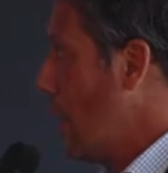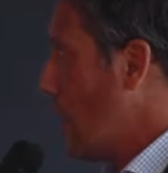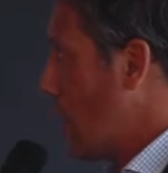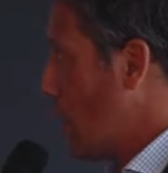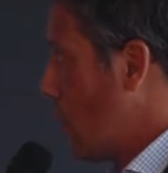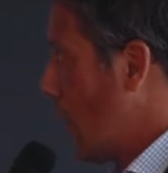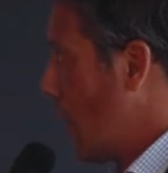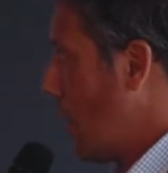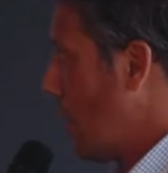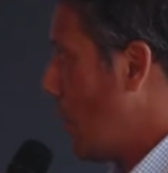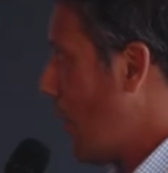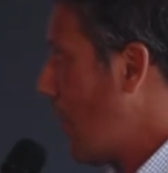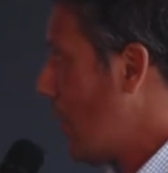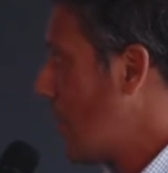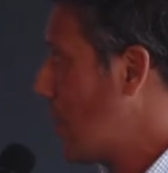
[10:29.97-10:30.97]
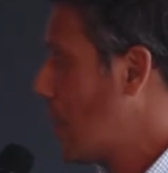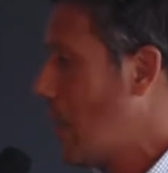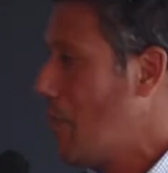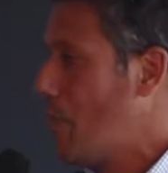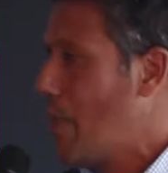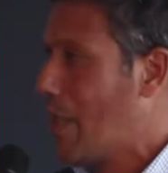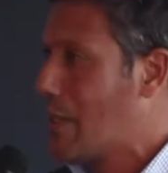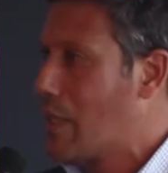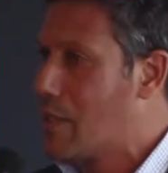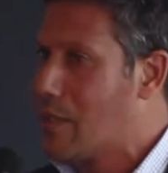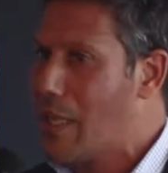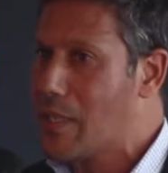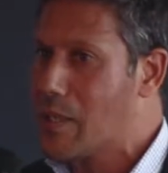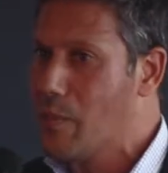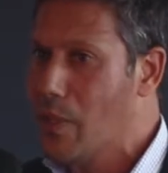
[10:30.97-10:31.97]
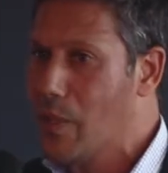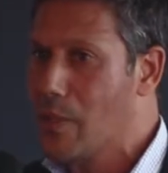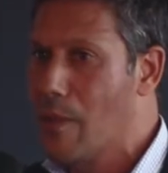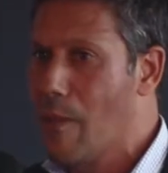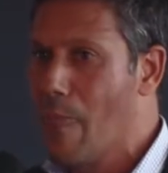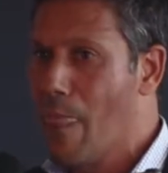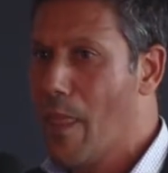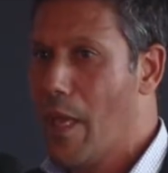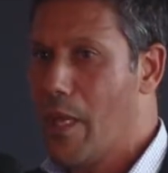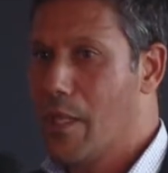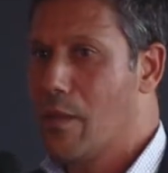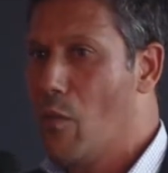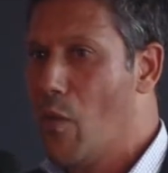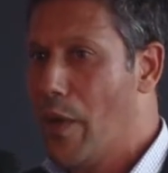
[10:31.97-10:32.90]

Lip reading: So the privacy impact assessment is